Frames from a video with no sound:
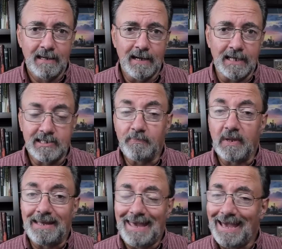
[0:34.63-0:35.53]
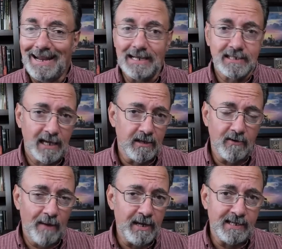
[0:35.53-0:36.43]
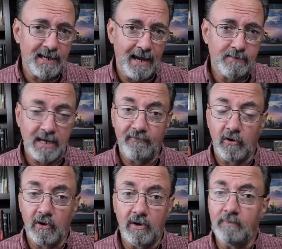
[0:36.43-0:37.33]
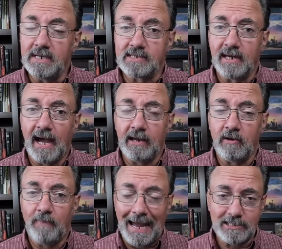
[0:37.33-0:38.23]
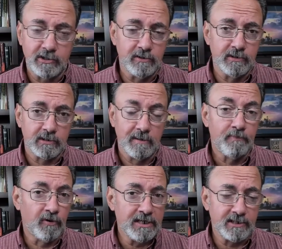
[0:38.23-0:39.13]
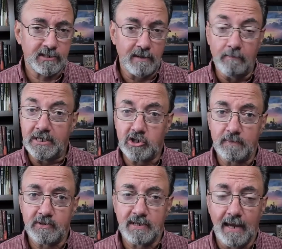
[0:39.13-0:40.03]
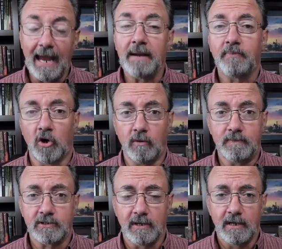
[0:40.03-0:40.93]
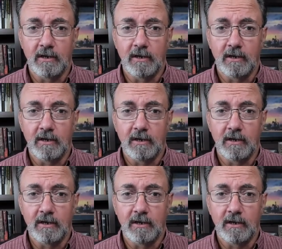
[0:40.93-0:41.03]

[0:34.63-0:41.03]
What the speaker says: I simply cannot tell you how many times I've heard misguided pastors, priests, bishops, and popes